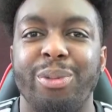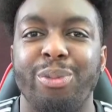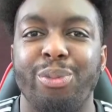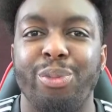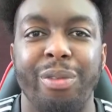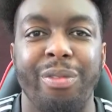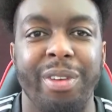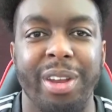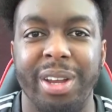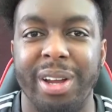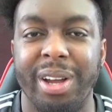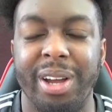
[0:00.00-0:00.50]

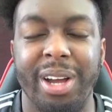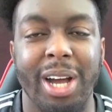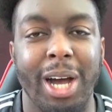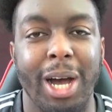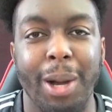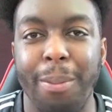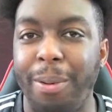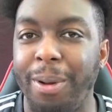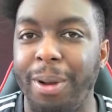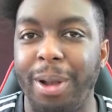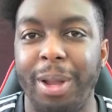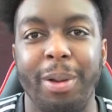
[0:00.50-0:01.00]
Within a
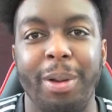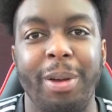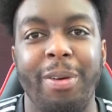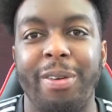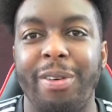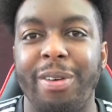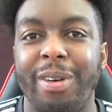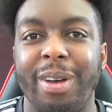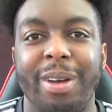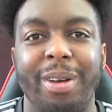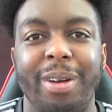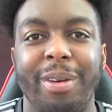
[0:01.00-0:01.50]
couple of
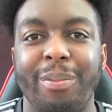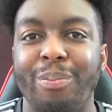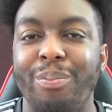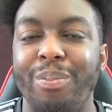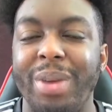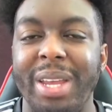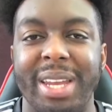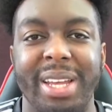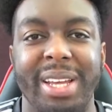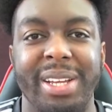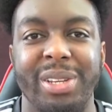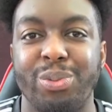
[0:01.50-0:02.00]

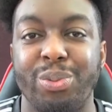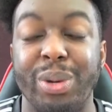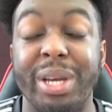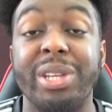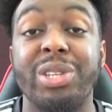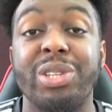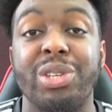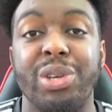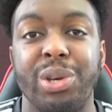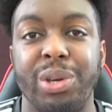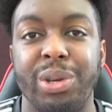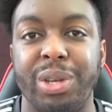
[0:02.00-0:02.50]
minutes, we're
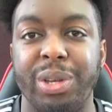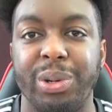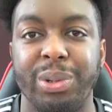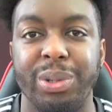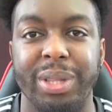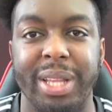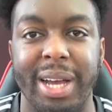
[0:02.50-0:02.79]
2-0